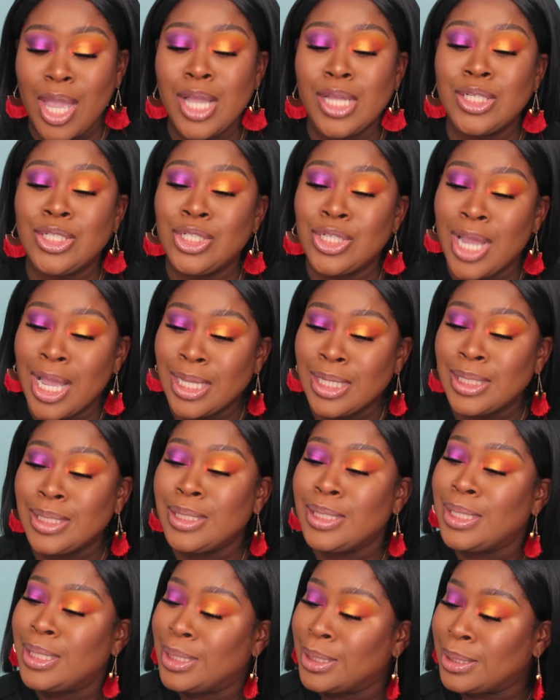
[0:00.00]

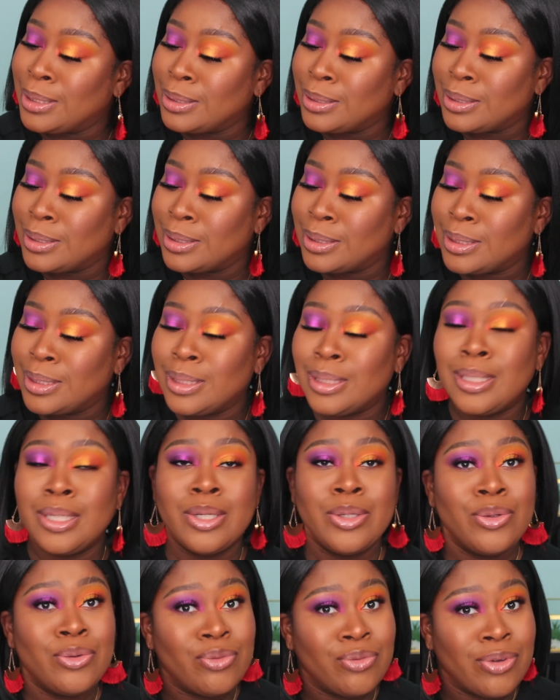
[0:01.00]
Jaclyn Hill
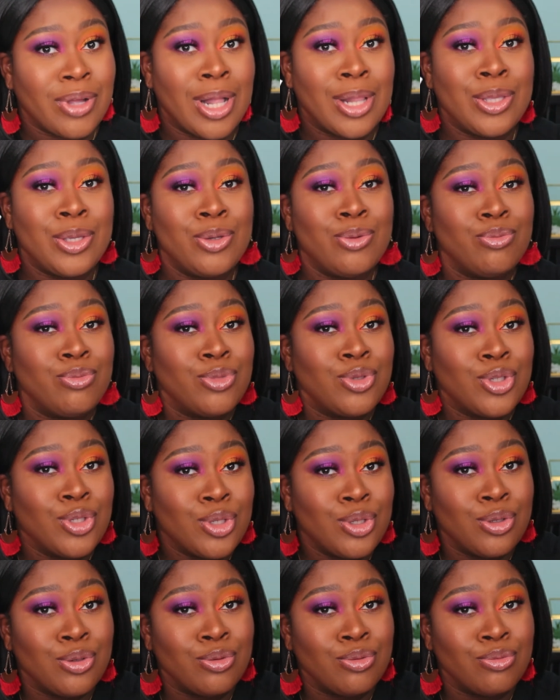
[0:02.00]
Volume
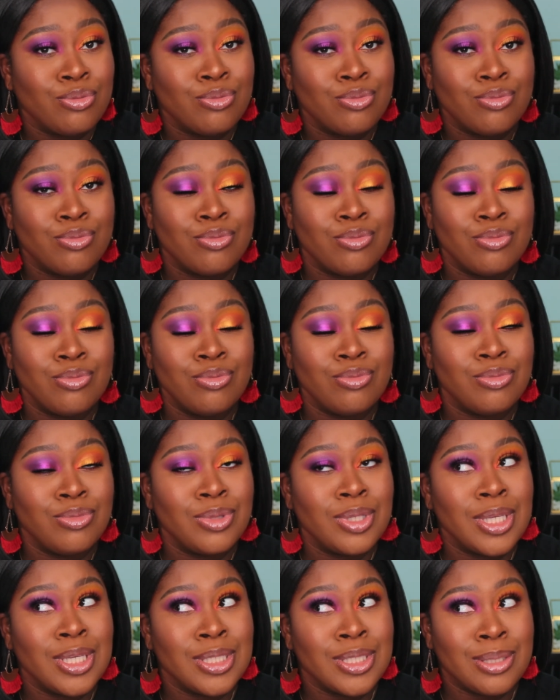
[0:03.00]
2.
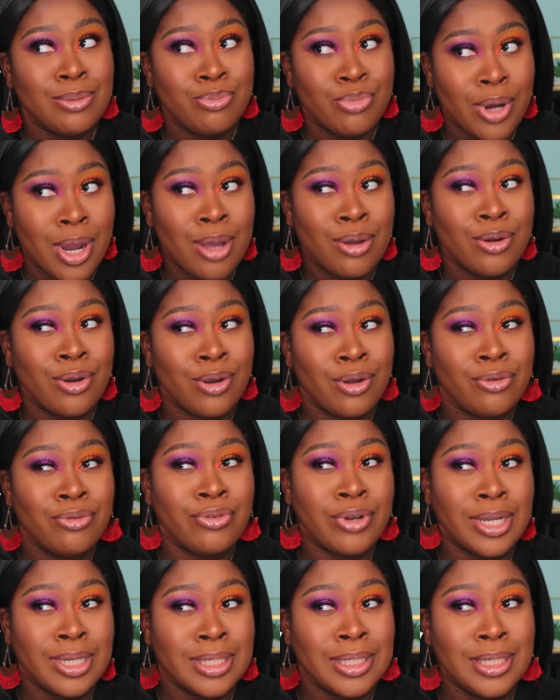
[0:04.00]
Is it brown girl
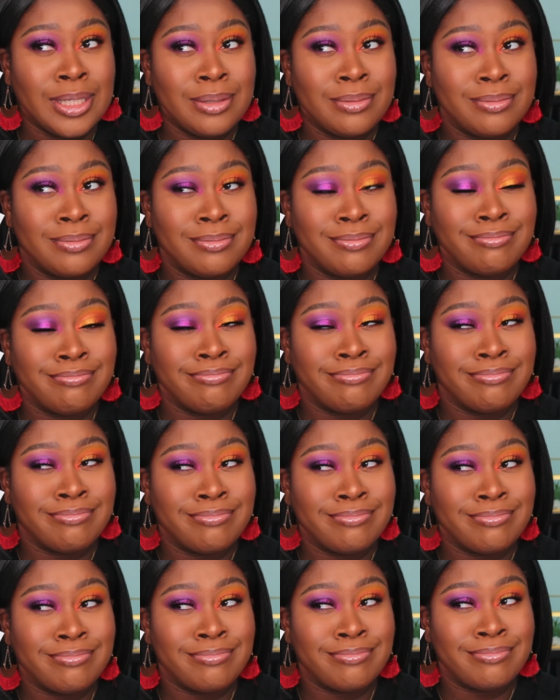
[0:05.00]
friendly?
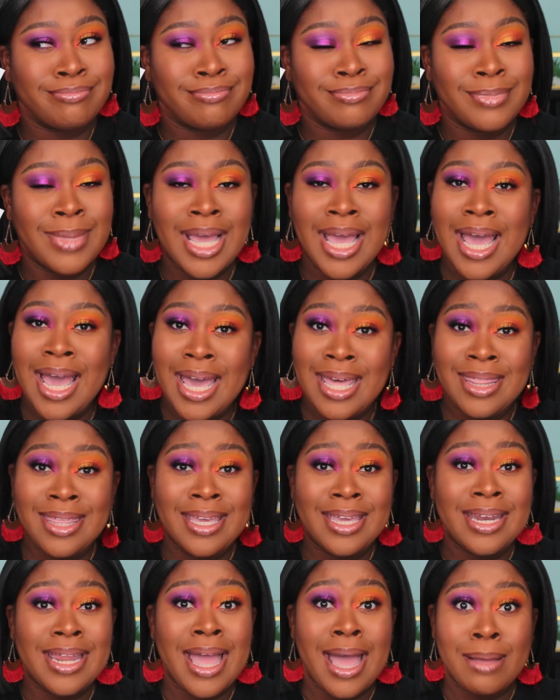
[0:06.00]
I
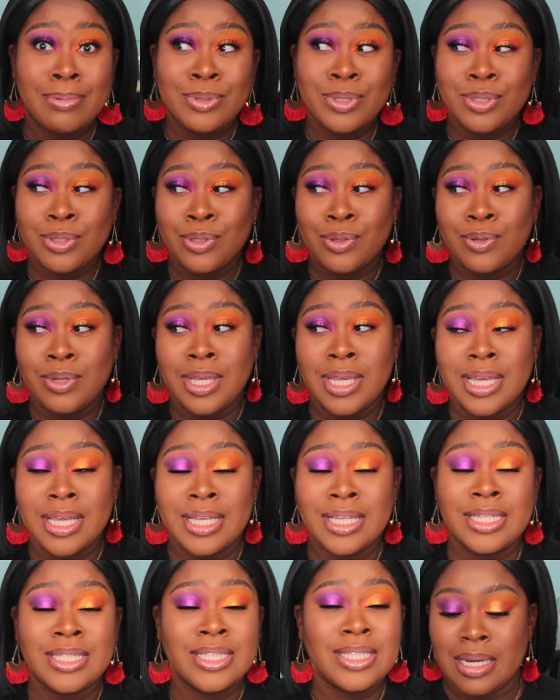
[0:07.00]
think it absolutely
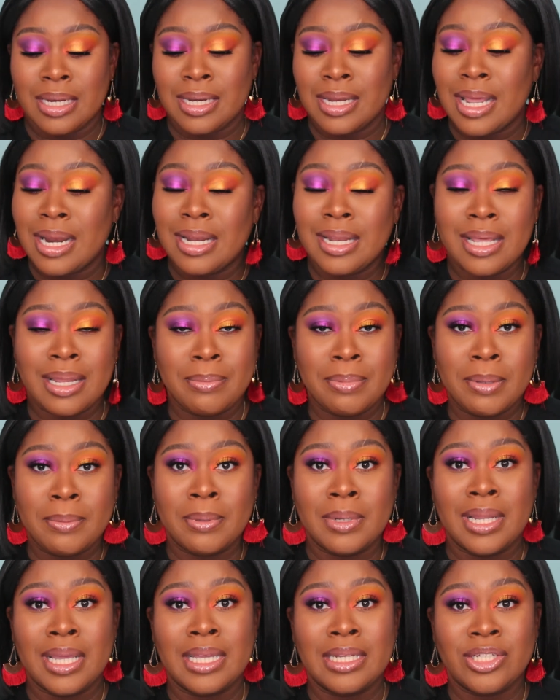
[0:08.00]
is. Not a lot of
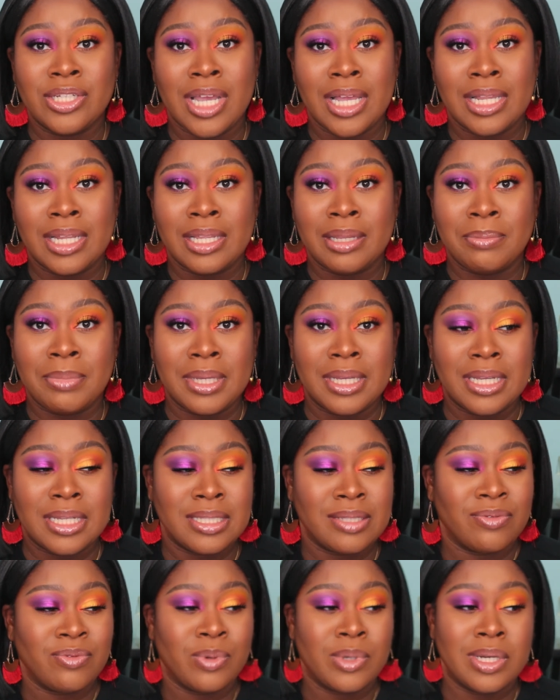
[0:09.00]
people like Jaclyn
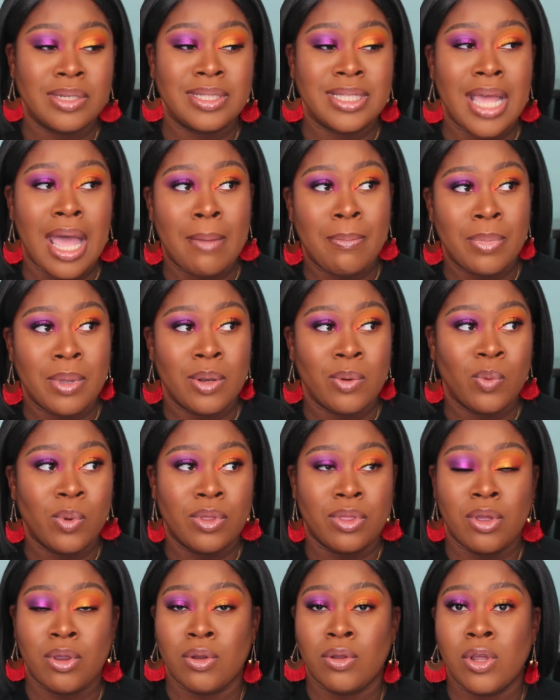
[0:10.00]
because of what has happened
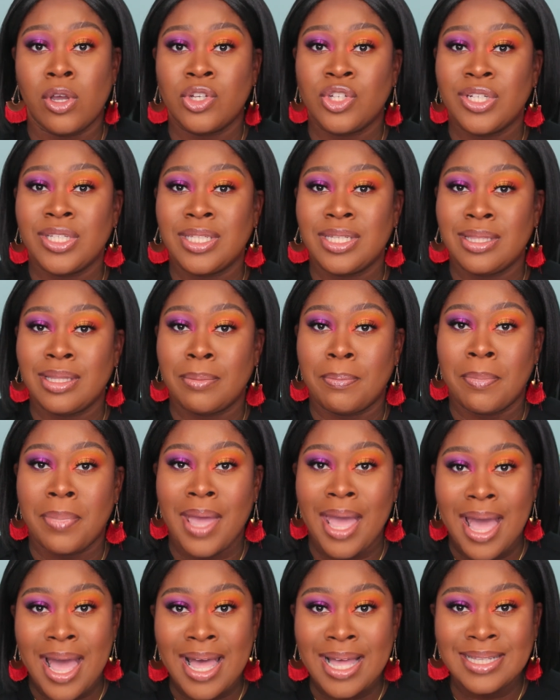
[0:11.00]
with her launches in the
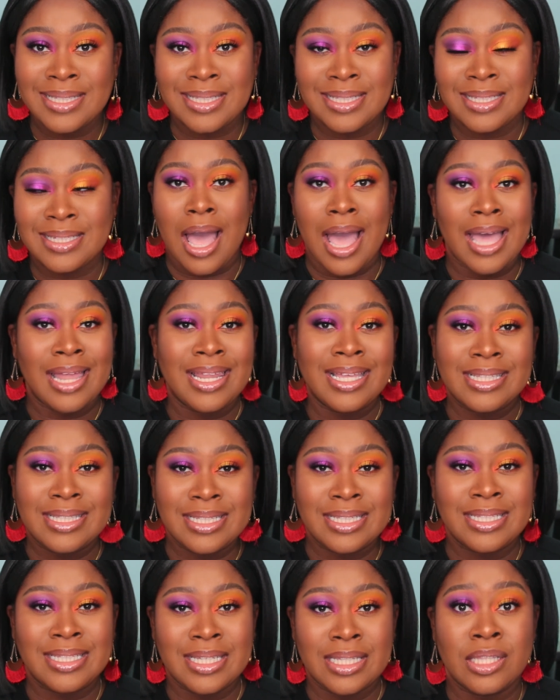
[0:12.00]
past. I like
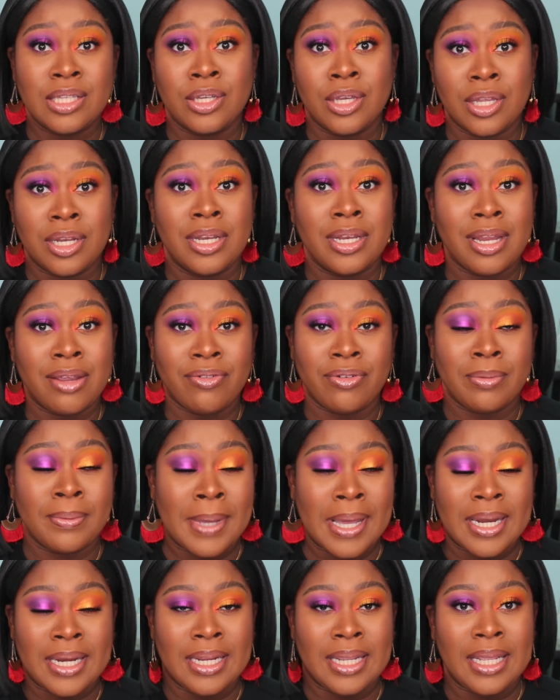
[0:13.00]
to see the good in
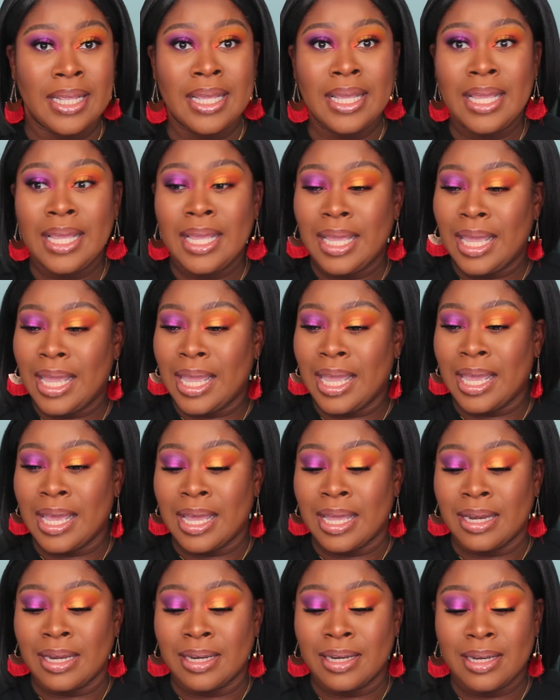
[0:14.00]
everybody,
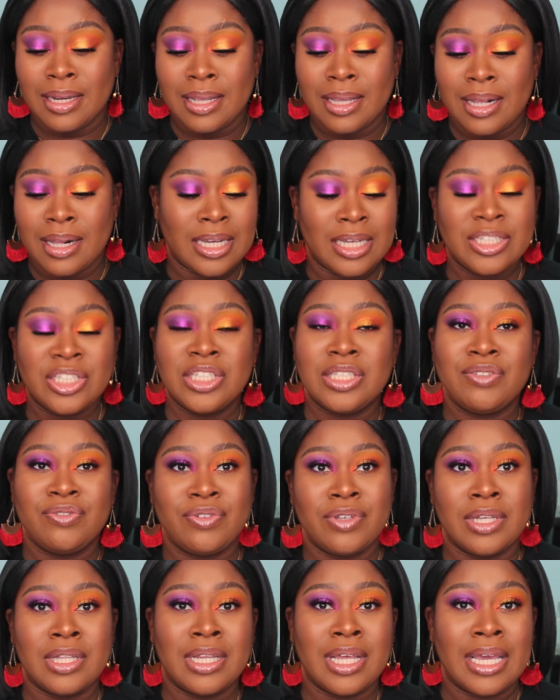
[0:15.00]
and I just
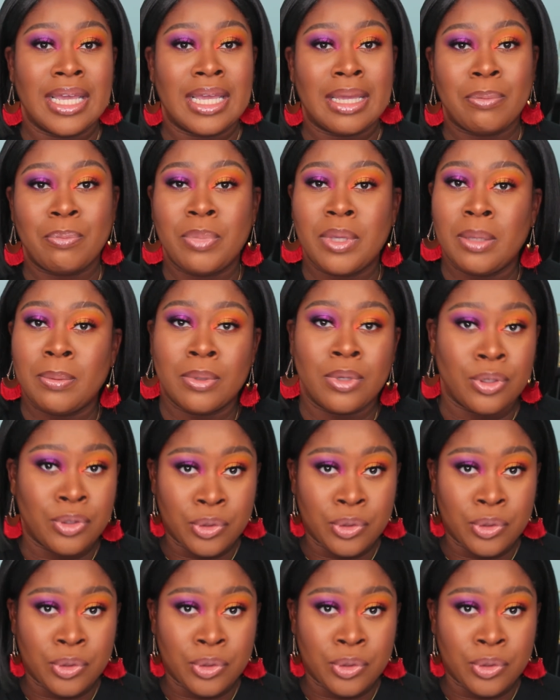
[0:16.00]
feel like people are